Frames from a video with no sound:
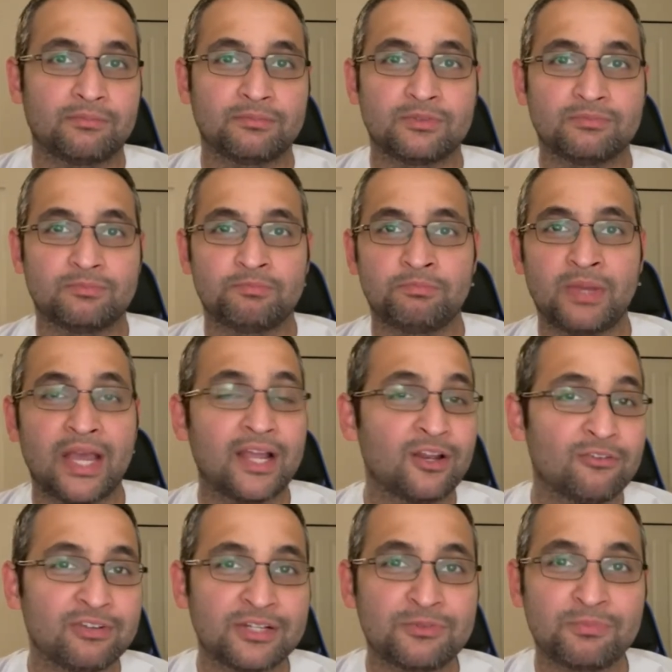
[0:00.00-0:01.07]

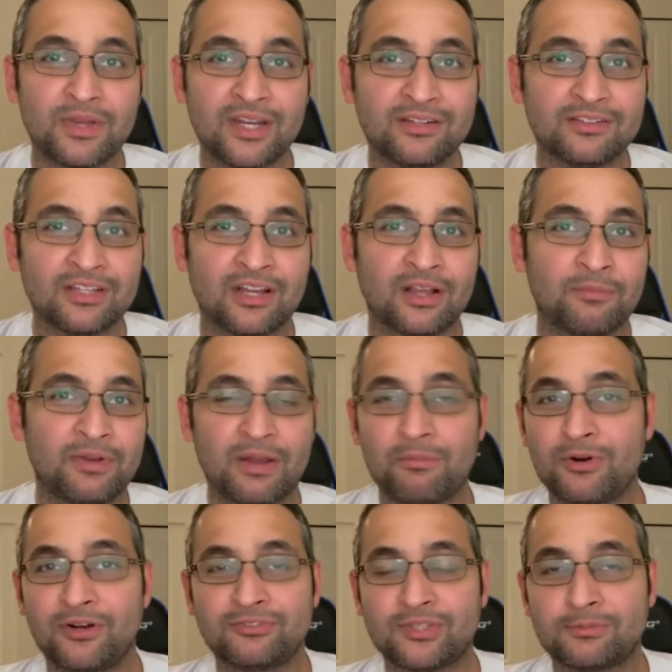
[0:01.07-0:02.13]
Mihailovic made a number
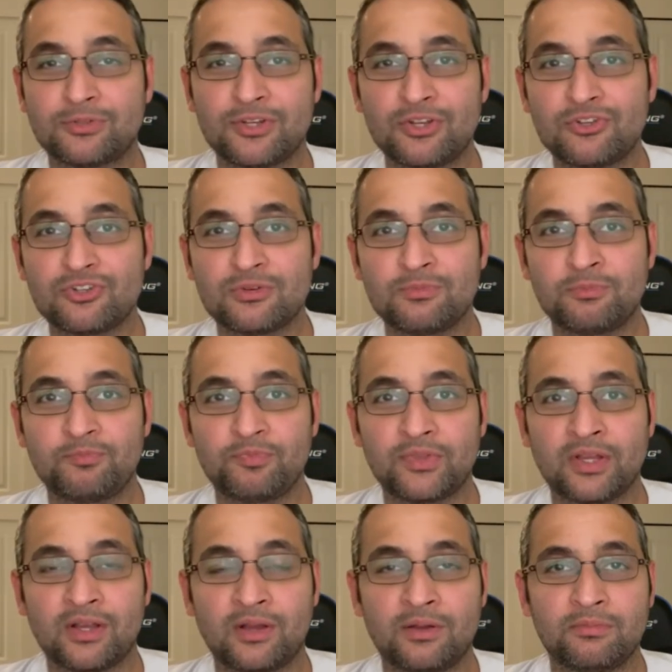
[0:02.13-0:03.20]
of substitutions,
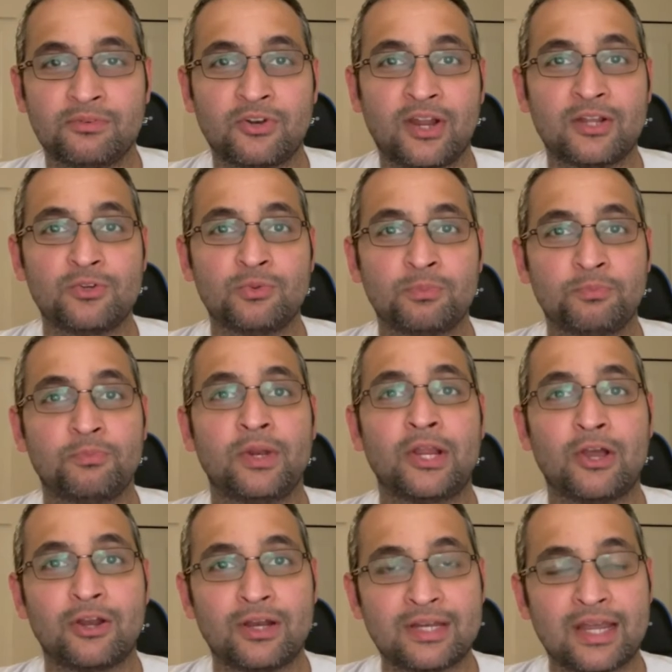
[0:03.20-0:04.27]
trying to bring
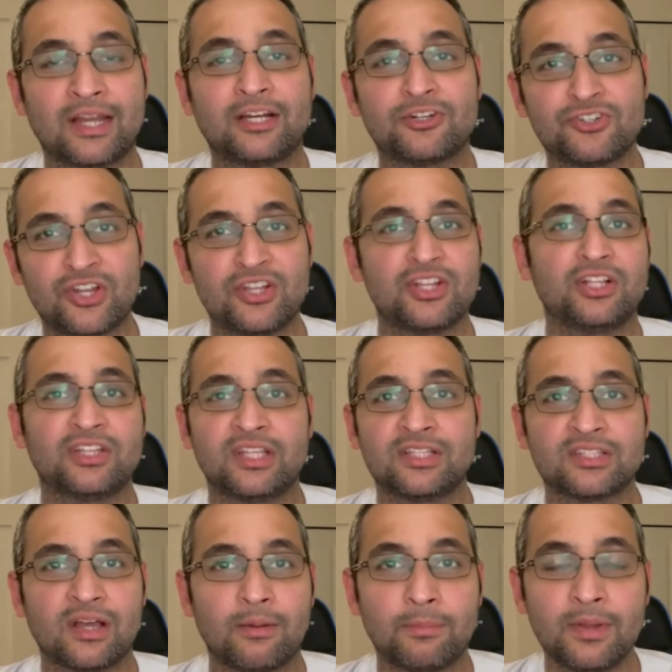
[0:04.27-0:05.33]
on attackers, changing things
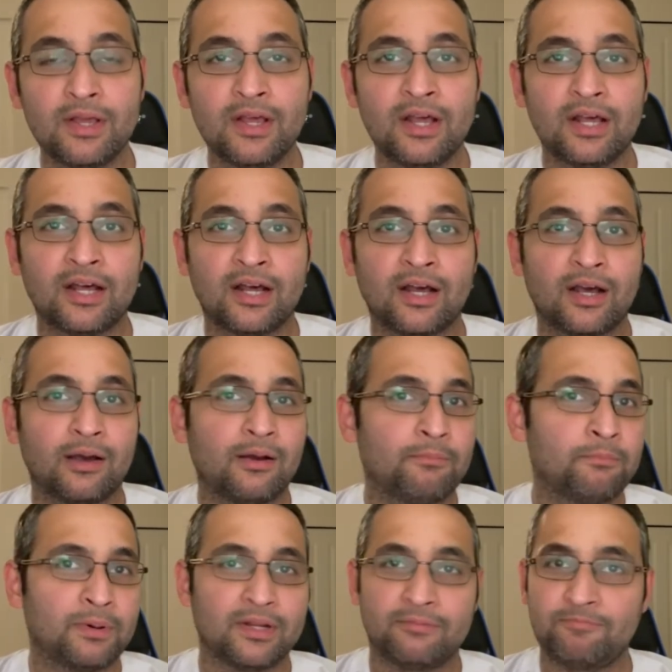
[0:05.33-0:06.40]
up,
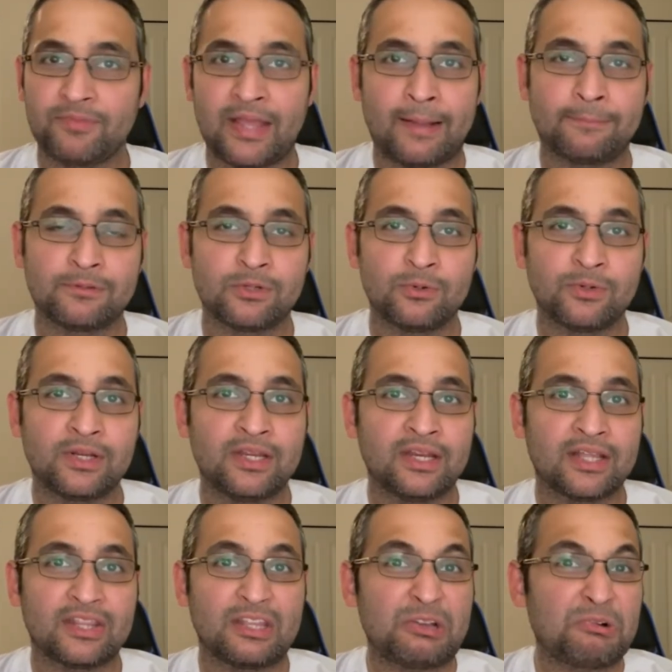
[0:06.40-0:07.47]
but absolutely
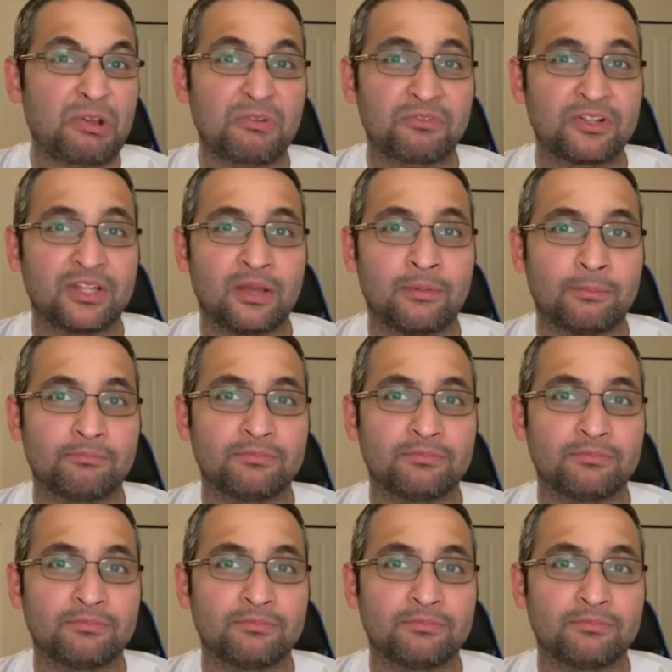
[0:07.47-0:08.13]
nothing going for them.